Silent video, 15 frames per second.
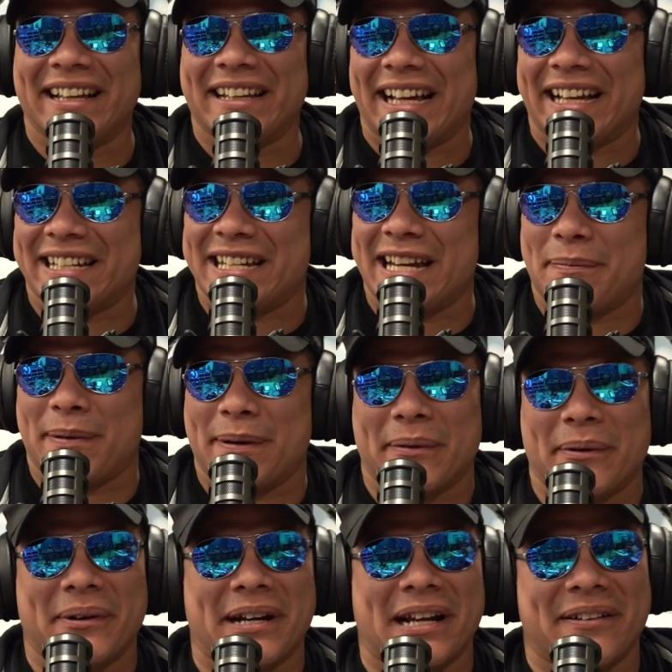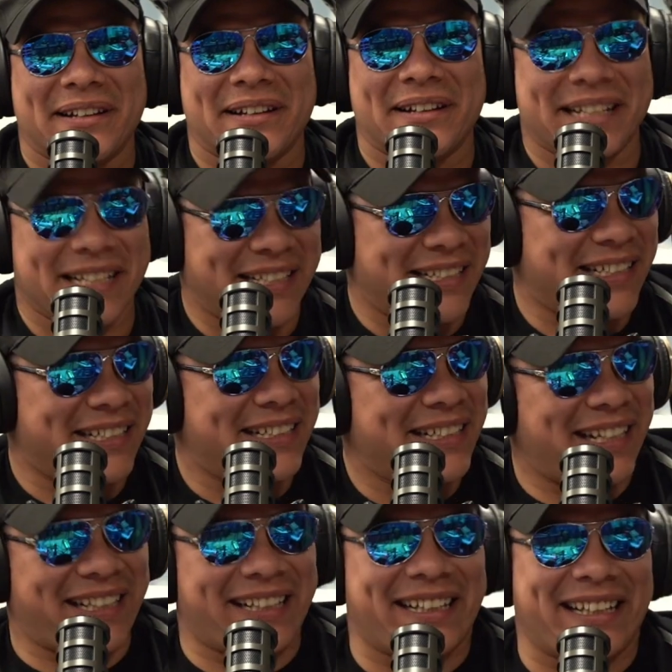to ask JP Ruin how he did it then.
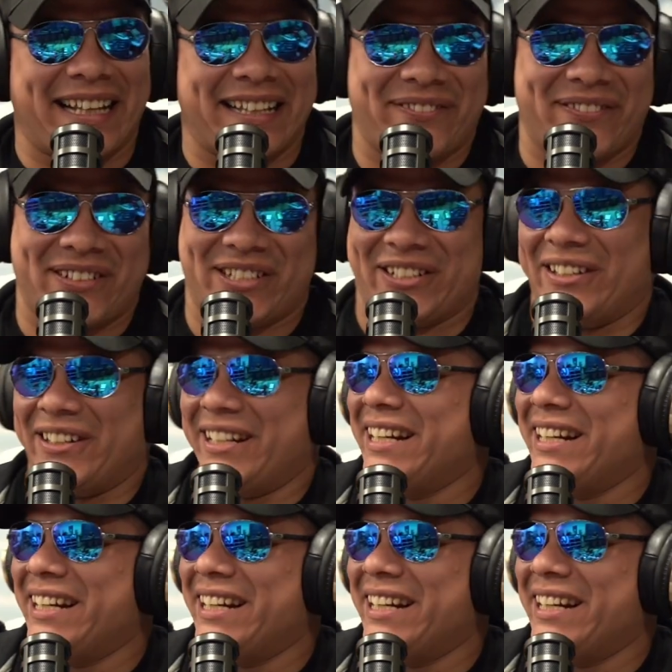That's for sure.